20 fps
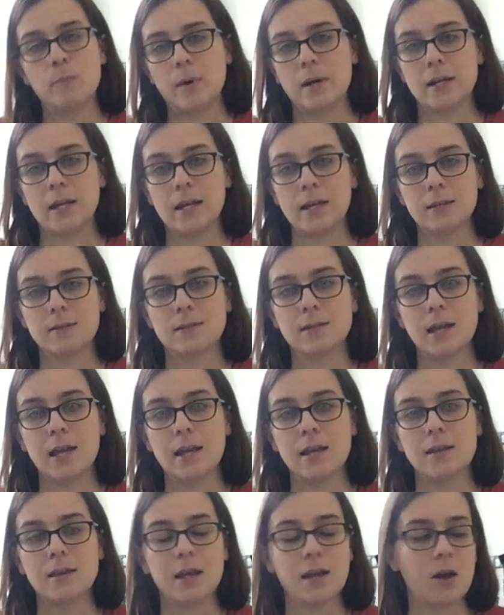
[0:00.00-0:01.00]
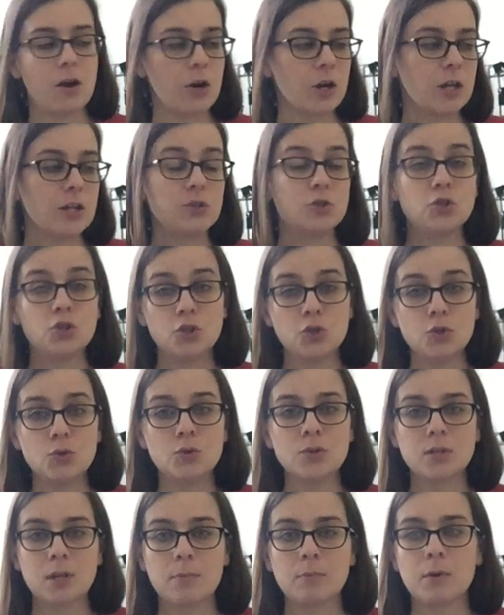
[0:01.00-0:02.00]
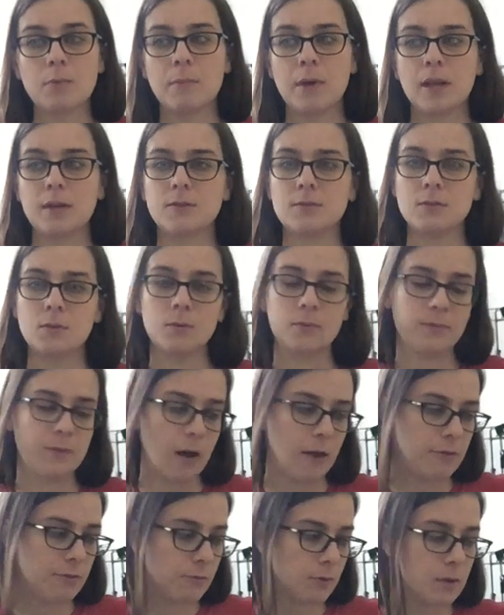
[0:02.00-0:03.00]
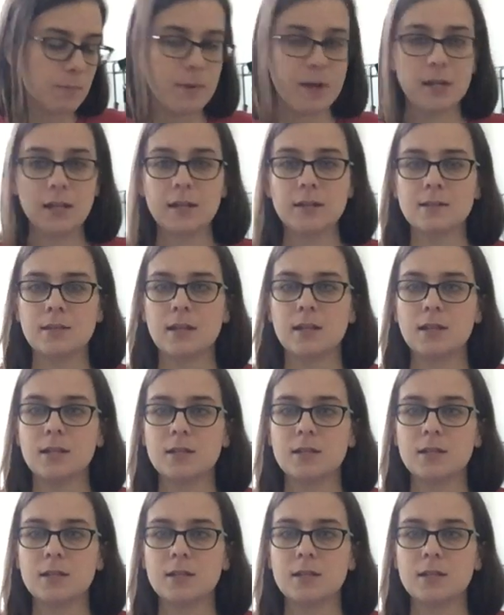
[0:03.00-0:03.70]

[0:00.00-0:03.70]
bunnies and they are in 2 separate pens. So we've got 3 bunnies in